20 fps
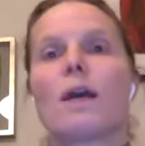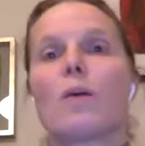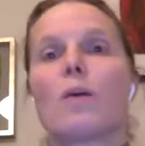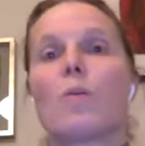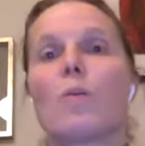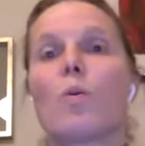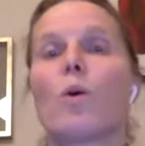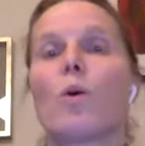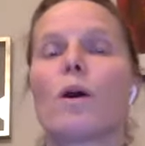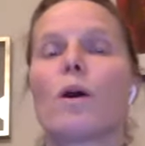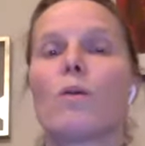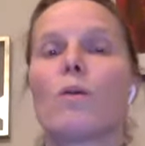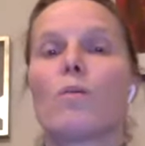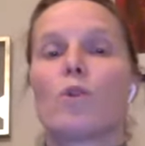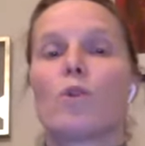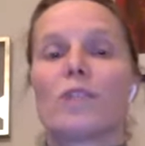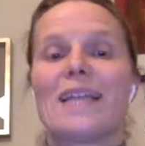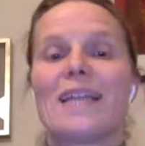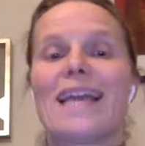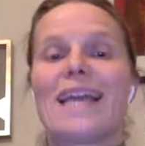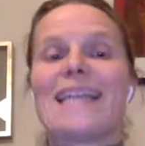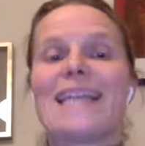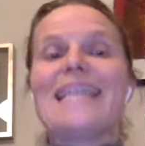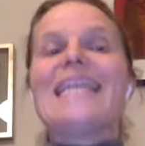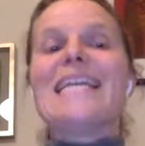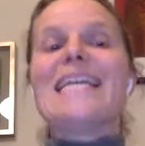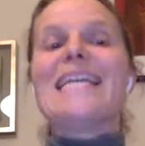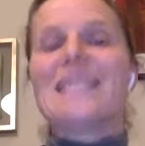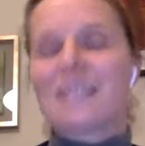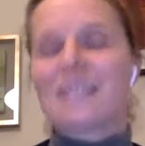what at
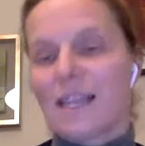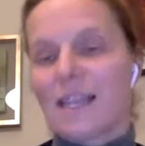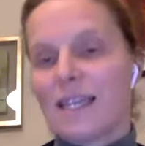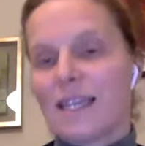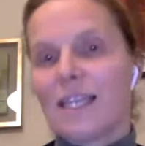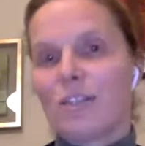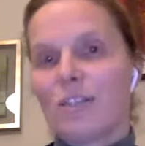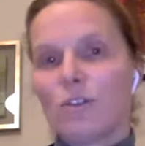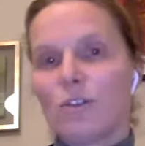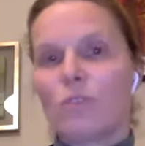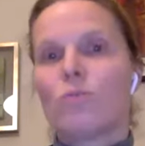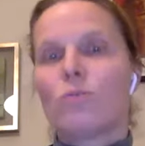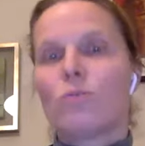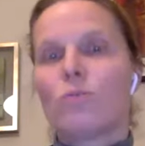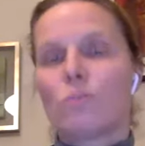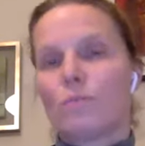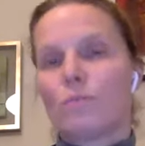least they need to